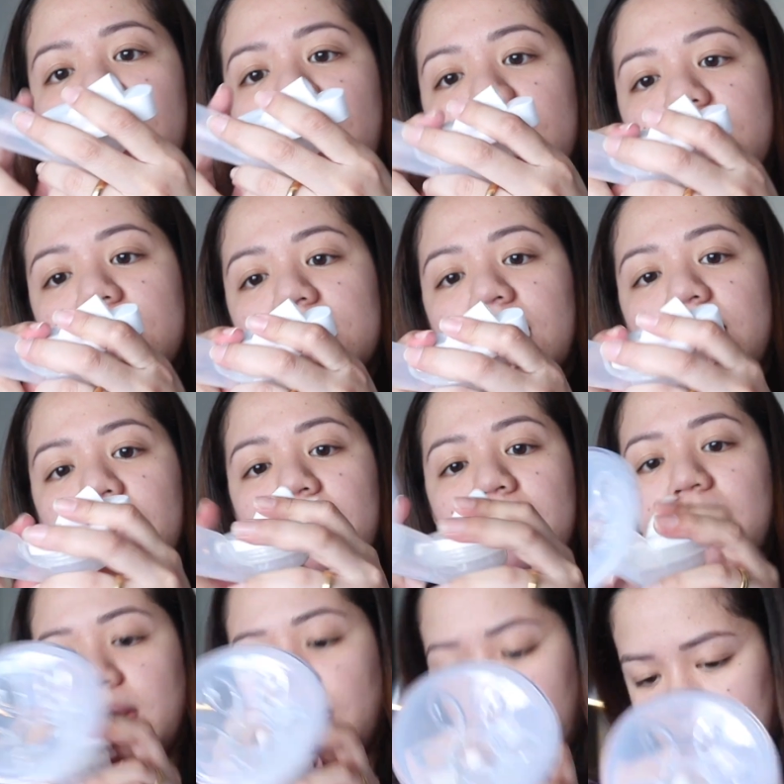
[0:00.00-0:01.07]
that. Tama
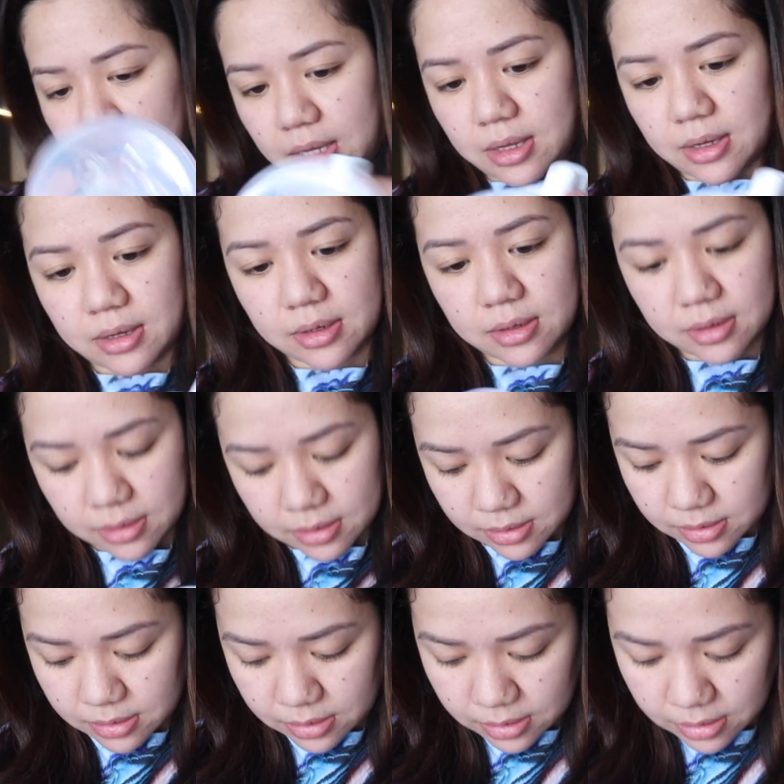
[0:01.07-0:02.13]
ba? Okay.
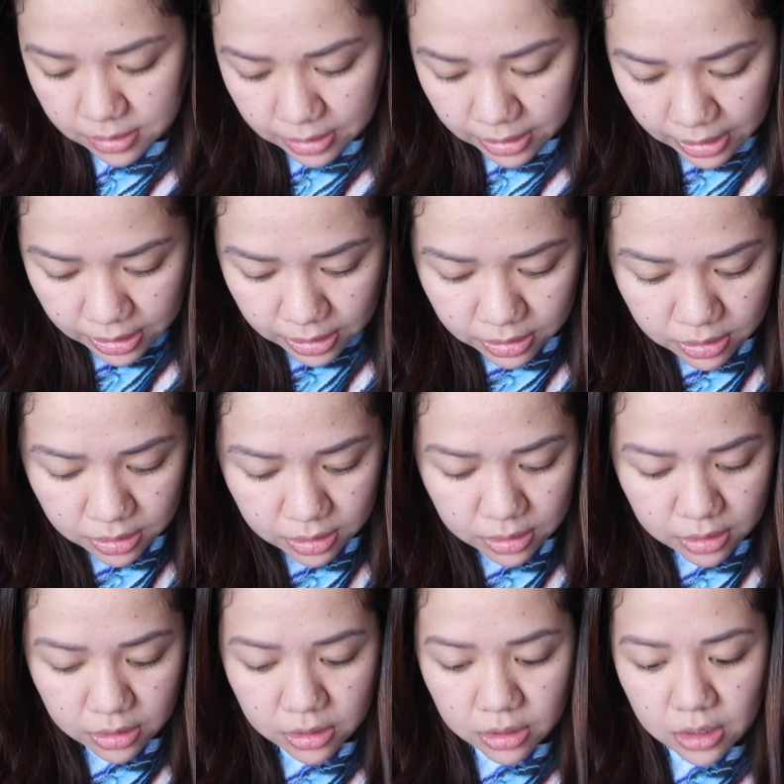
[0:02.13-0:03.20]
And then
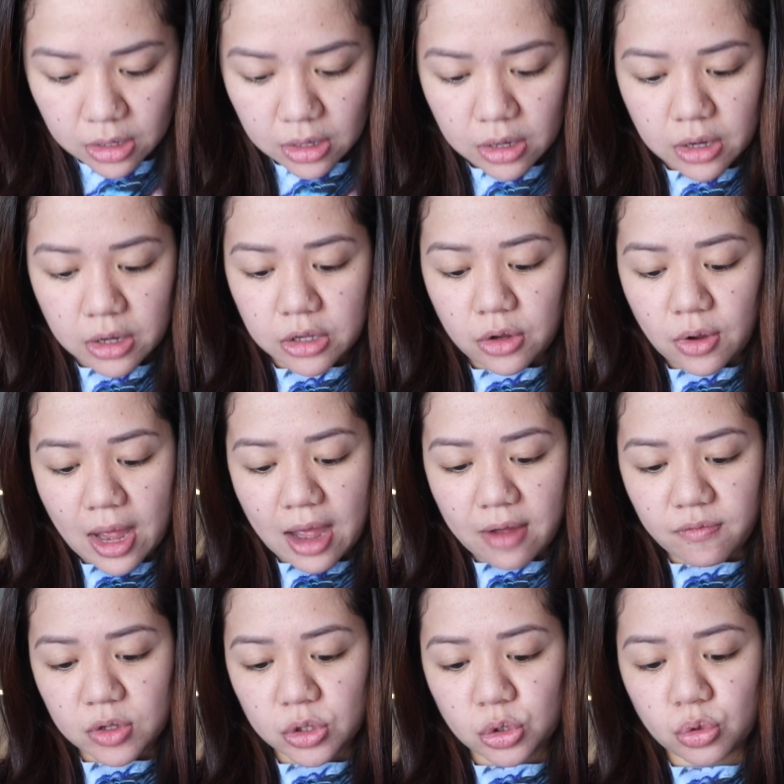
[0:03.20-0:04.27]
you
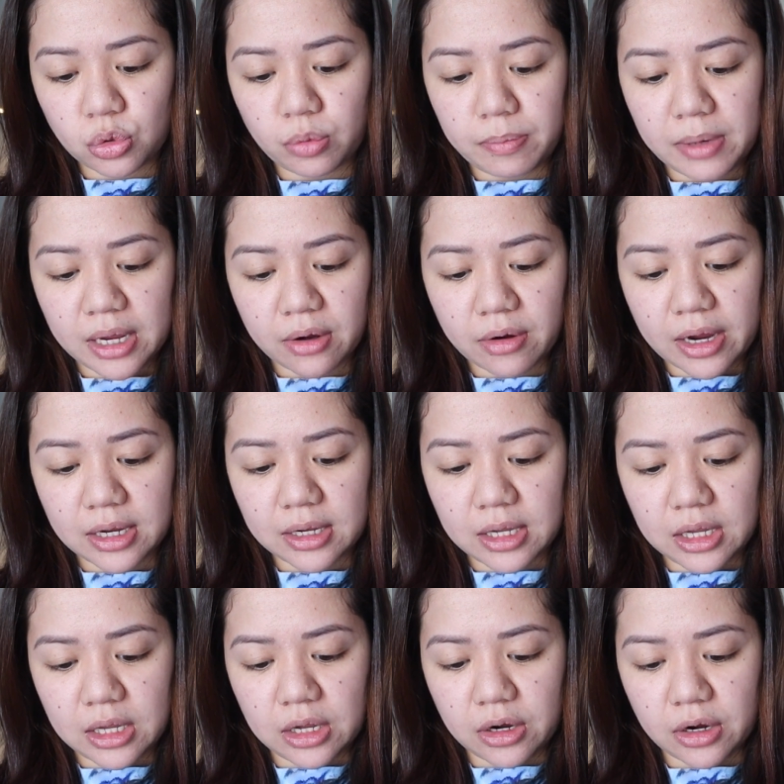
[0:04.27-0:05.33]
have a tubing right
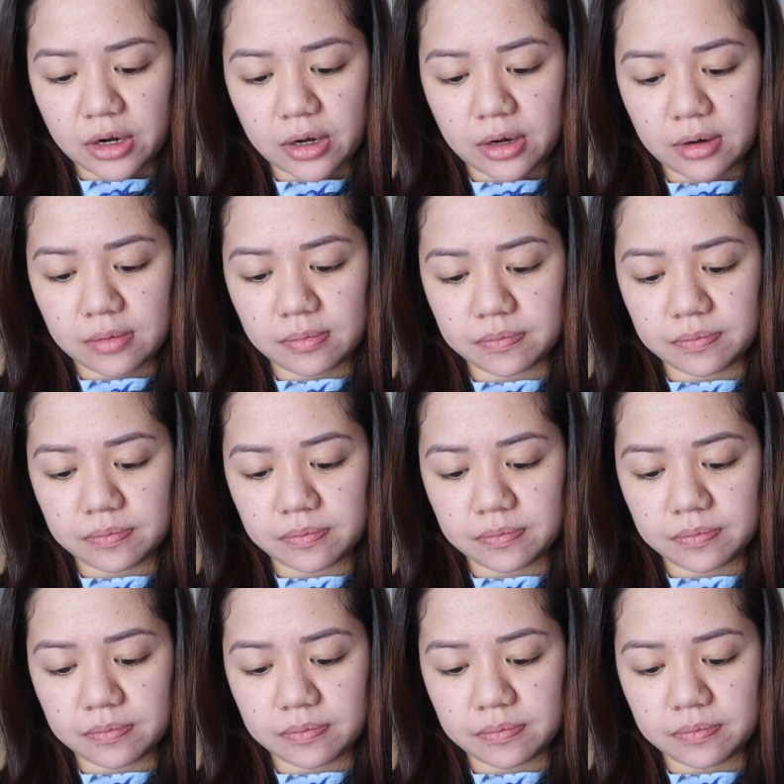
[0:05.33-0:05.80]
here